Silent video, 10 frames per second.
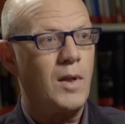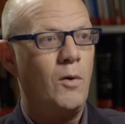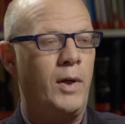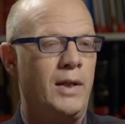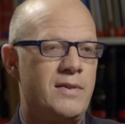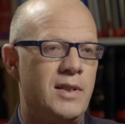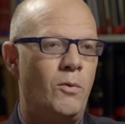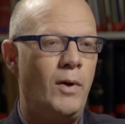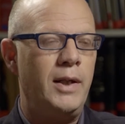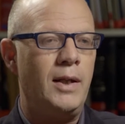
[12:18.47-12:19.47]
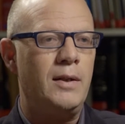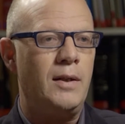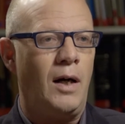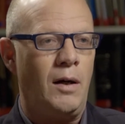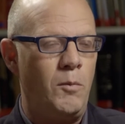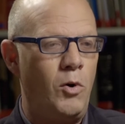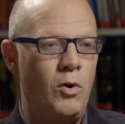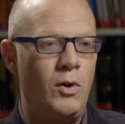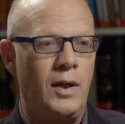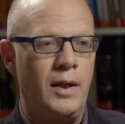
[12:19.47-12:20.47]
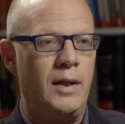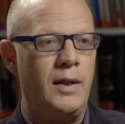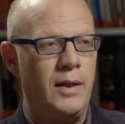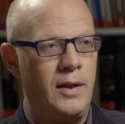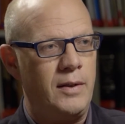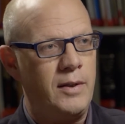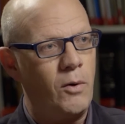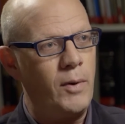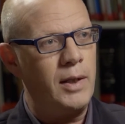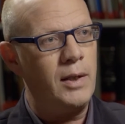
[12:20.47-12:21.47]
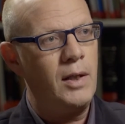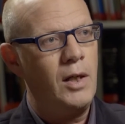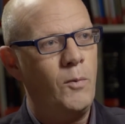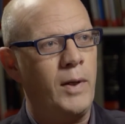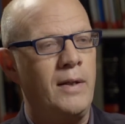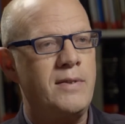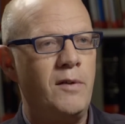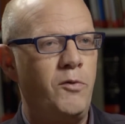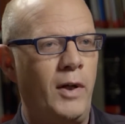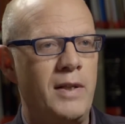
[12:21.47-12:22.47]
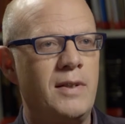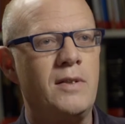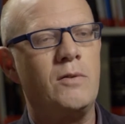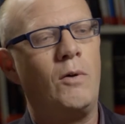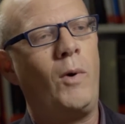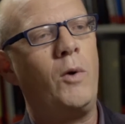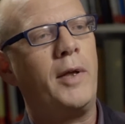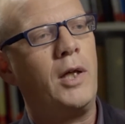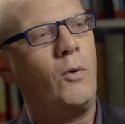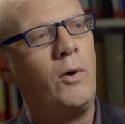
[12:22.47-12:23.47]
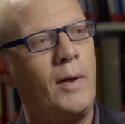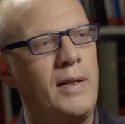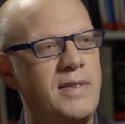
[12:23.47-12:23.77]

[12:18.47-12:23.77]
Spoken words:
We can see Iranian are more daring. We can see, for instance, 1 week ago, Iran